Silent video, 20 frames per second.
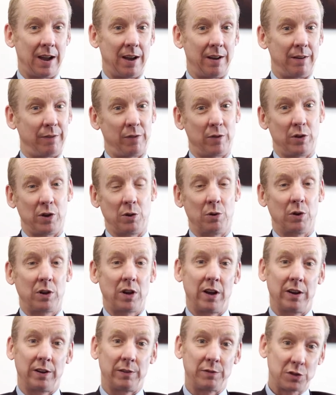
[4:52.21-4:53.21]
for your
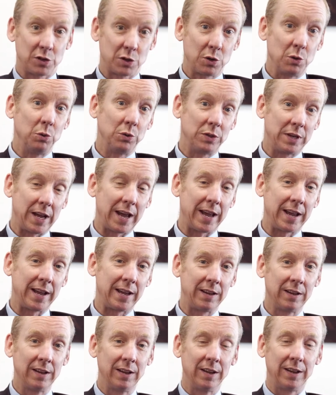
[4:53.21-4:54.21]
kind of school
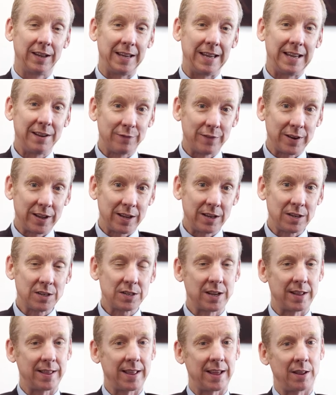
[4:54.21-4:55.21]
day evenings,
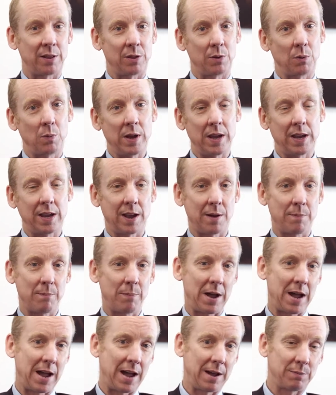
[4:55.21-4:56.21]
and then at the weekend
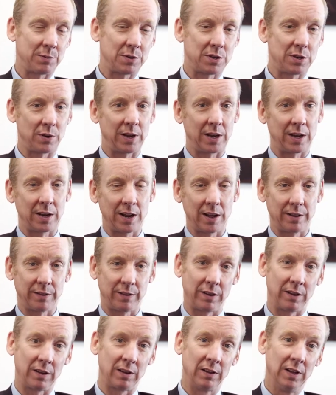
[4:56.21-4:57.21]
perhaps doing
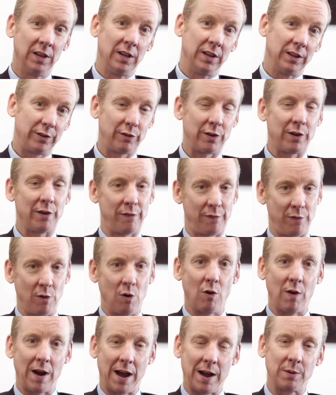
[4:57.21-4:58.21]
another 3 or
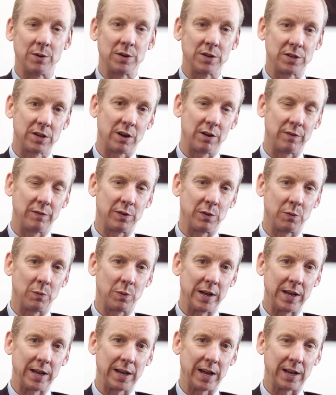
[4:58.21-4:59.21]
4 hours over the
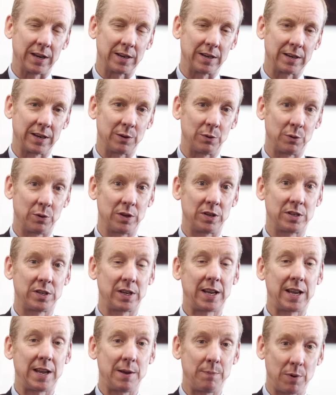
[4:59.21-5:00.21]
weekend in order to
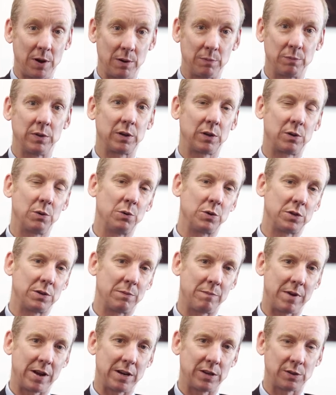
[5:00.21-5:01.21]
keep up with the course and
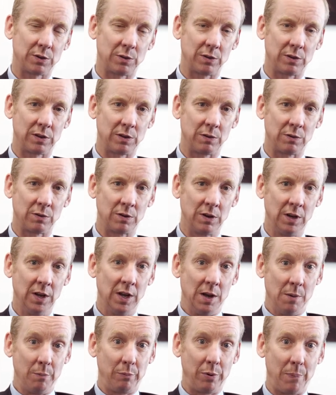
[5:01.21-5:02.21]
make sure that you're
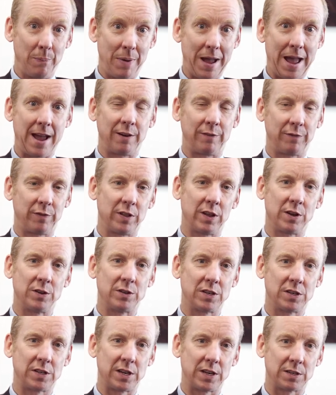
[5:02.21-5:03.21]
prepared for those
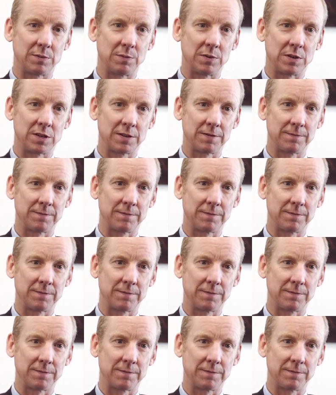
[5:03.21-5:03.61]
assessments.